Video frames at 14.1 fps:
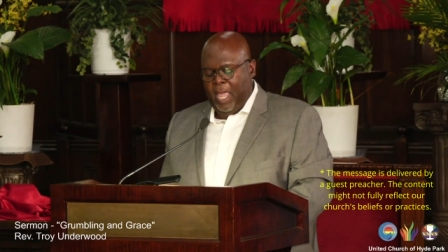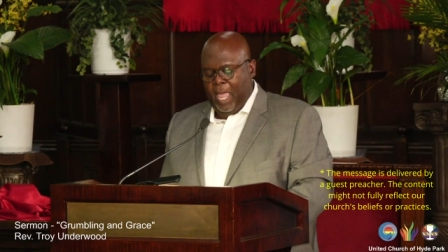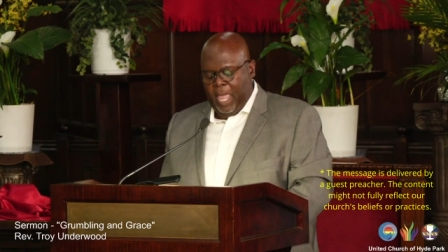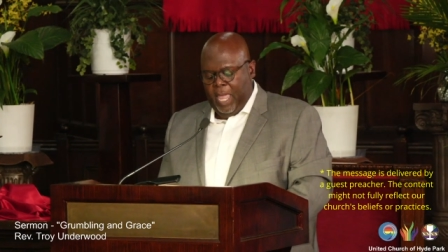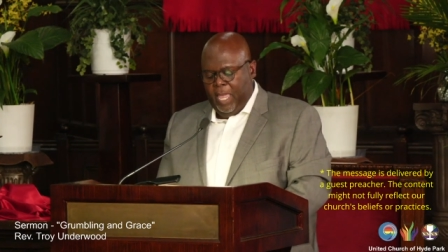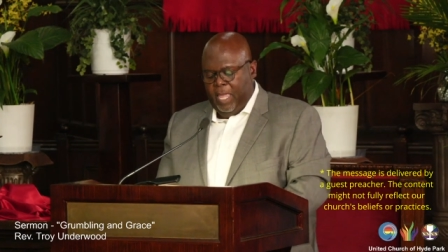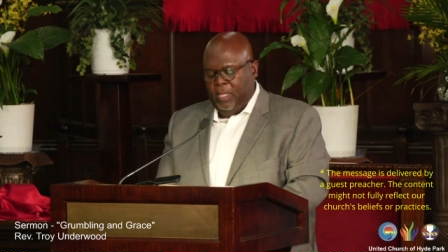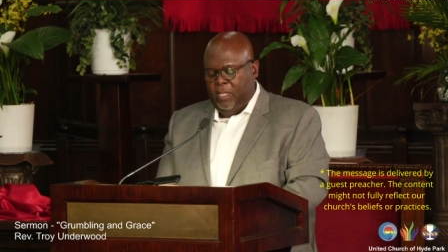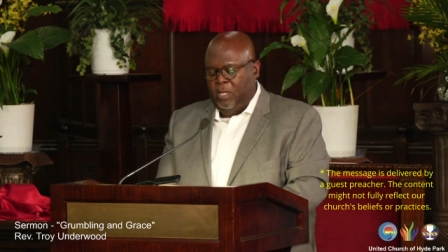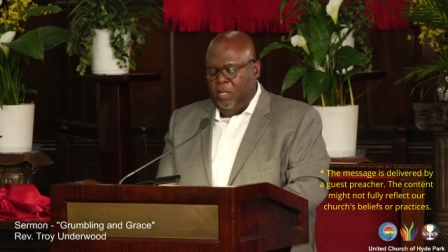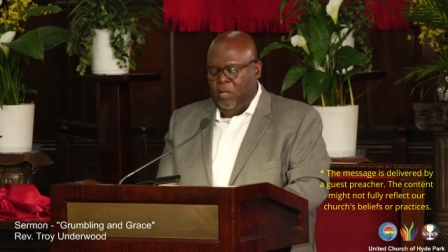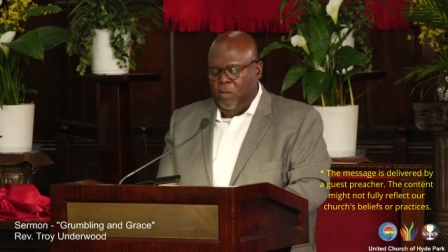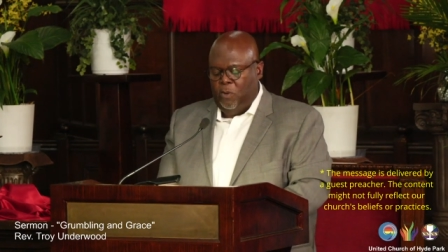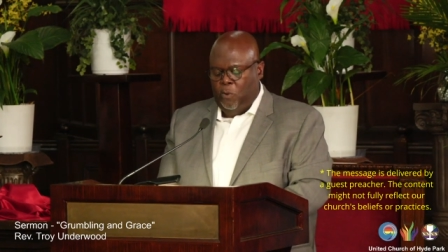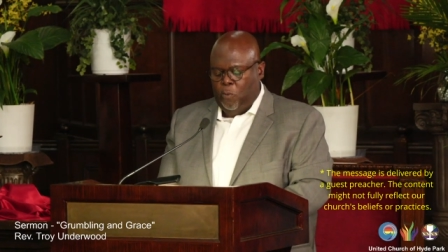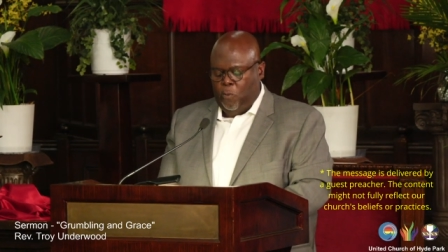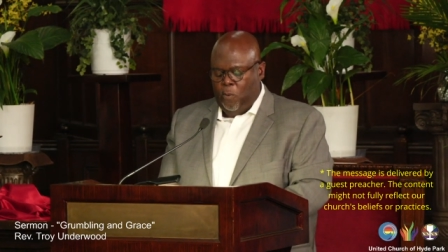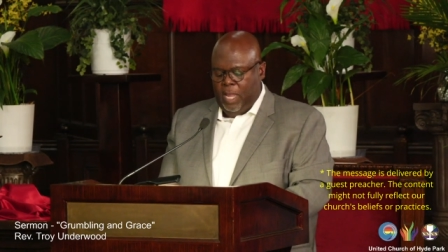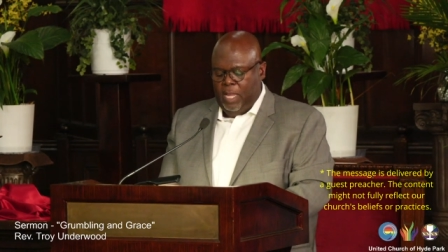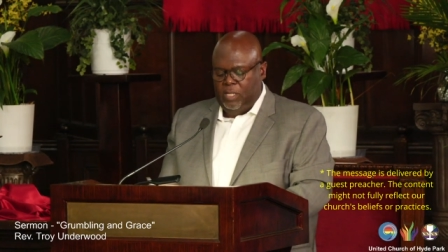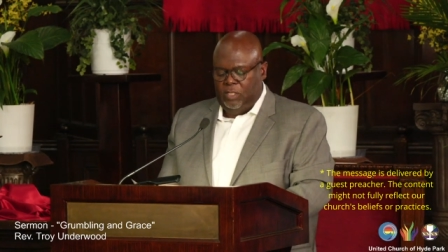and
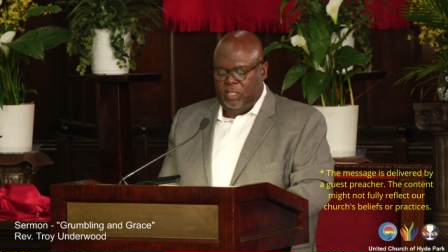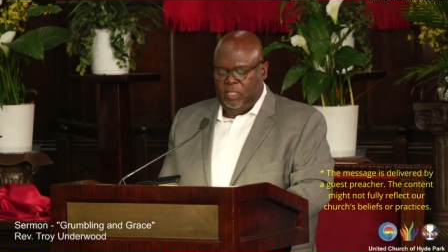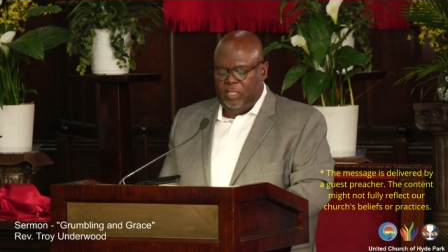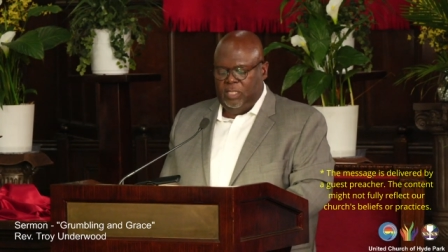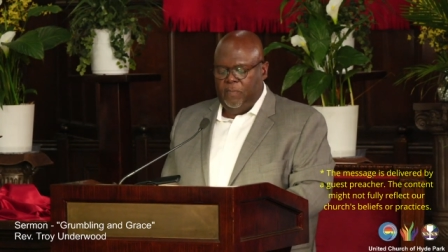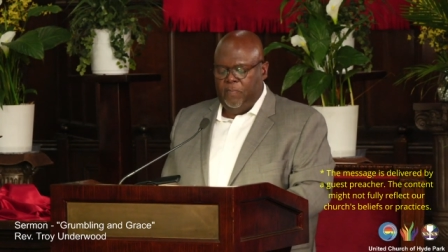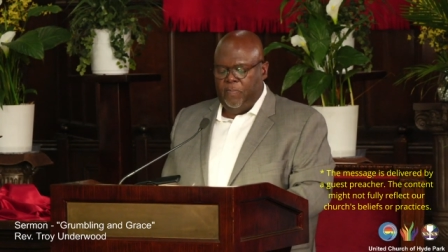grace.